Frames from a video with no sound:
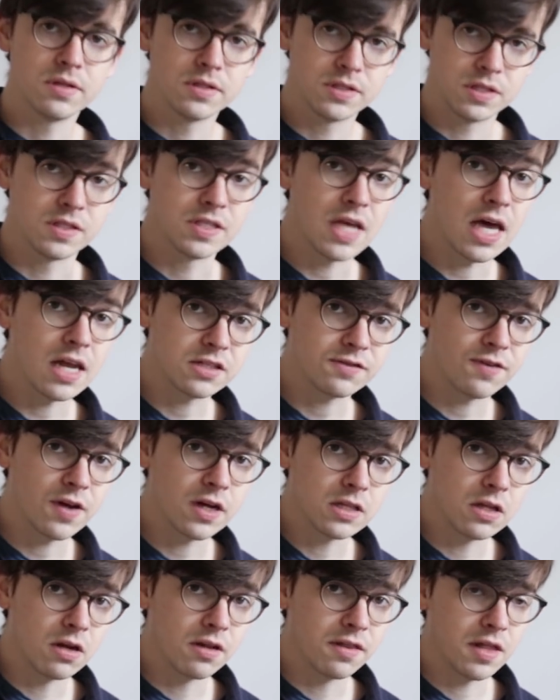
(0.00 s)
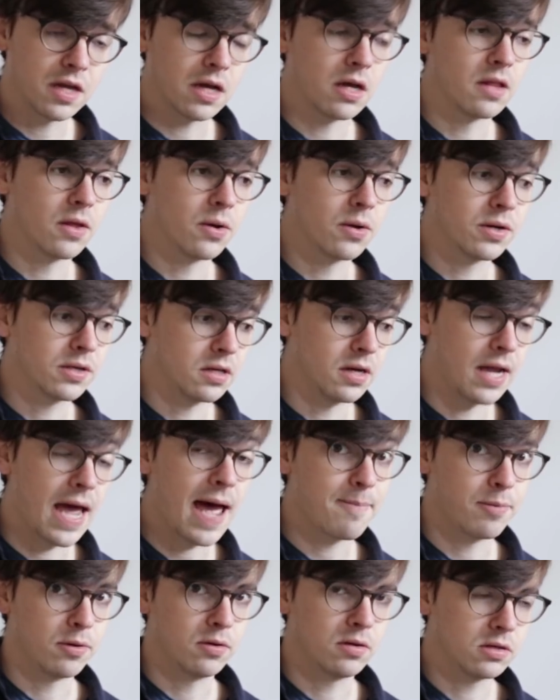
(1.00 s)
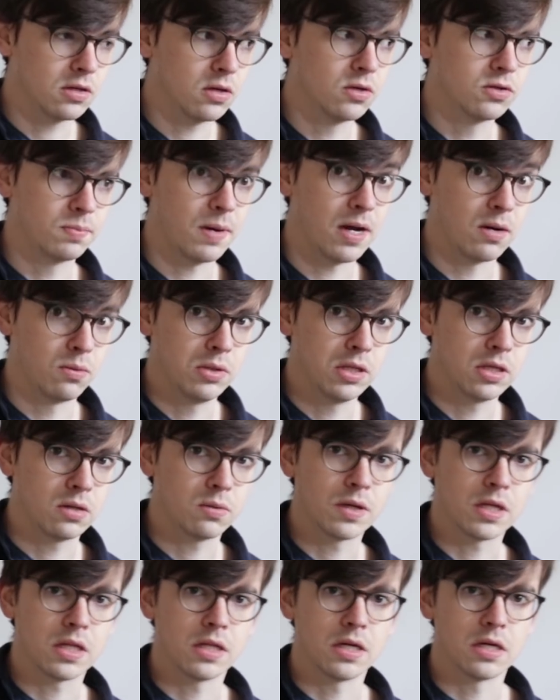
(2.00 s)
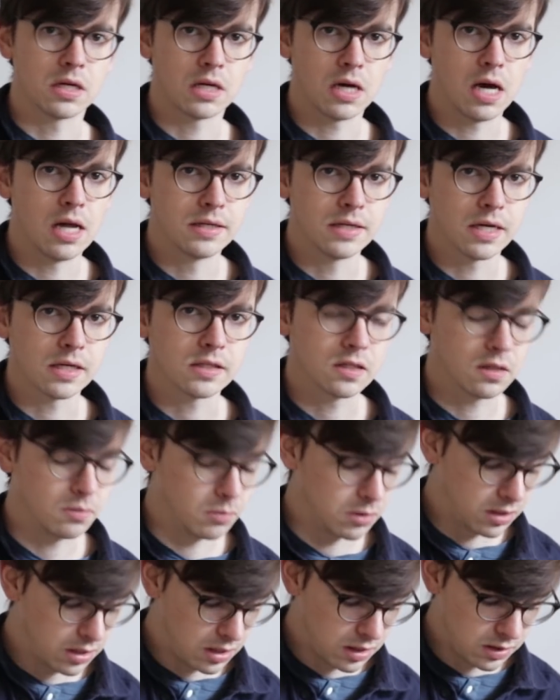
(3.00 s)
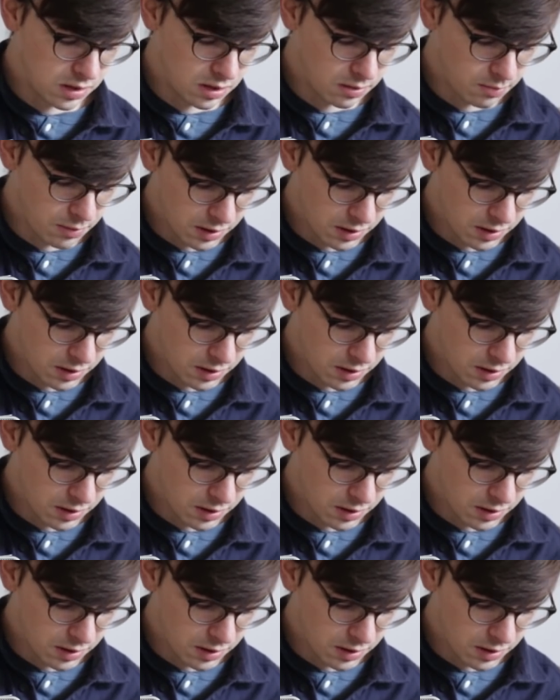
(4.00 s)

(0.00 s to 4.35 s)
It's a satisfying little thing, although it can happen, it goes by really quickly in context, it can be easy to